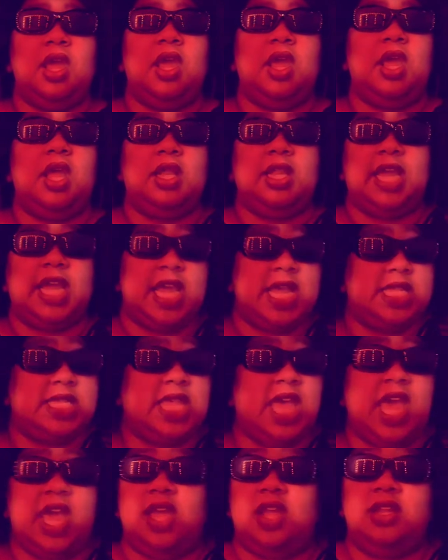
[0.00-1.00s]
And like I
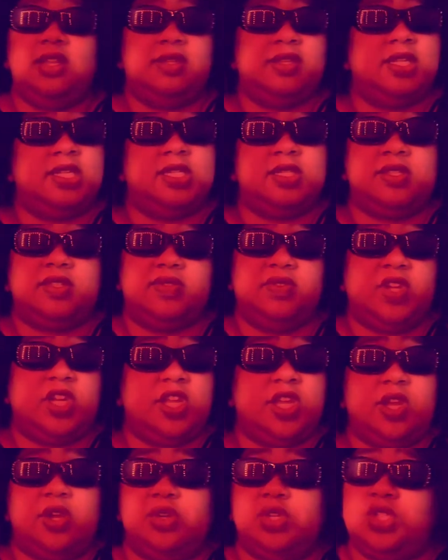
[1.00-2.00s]
said, this
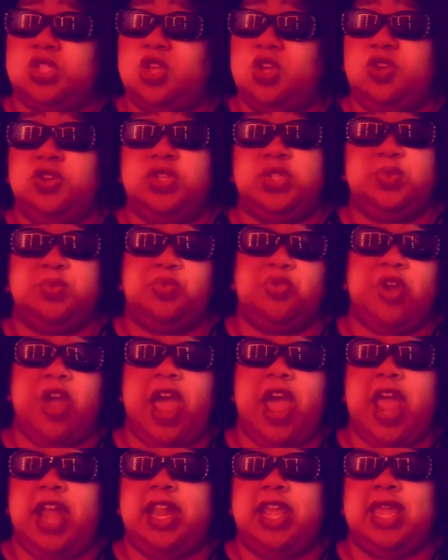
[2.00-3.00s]
video is so
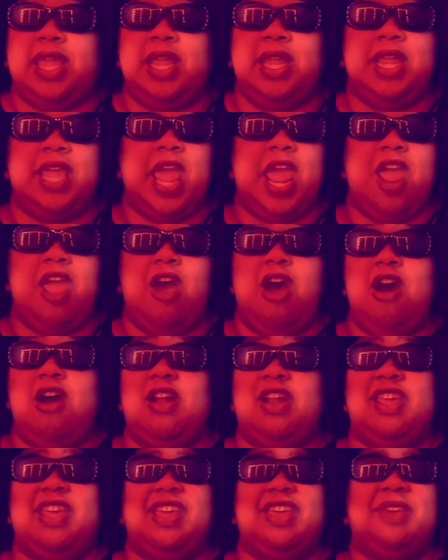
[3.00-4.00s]
sporadic and
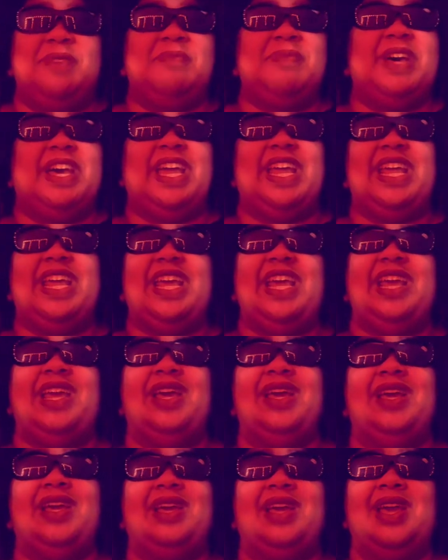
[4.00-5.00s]
chaotic, but
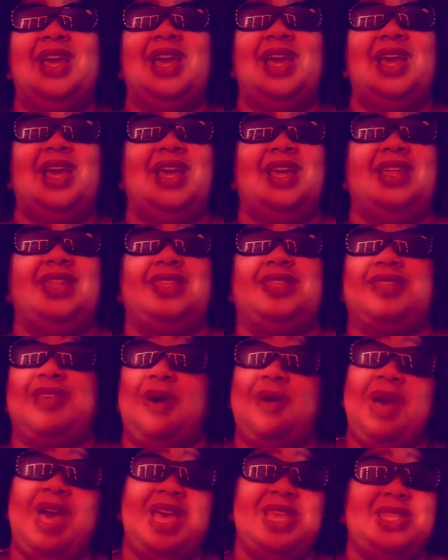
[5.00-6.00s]

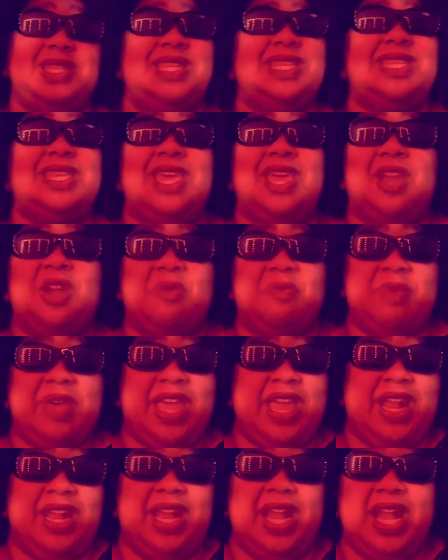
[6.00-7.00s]
so has this year
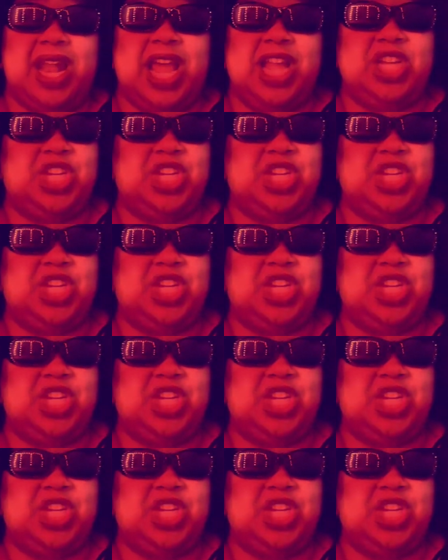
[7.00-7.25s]
been, and I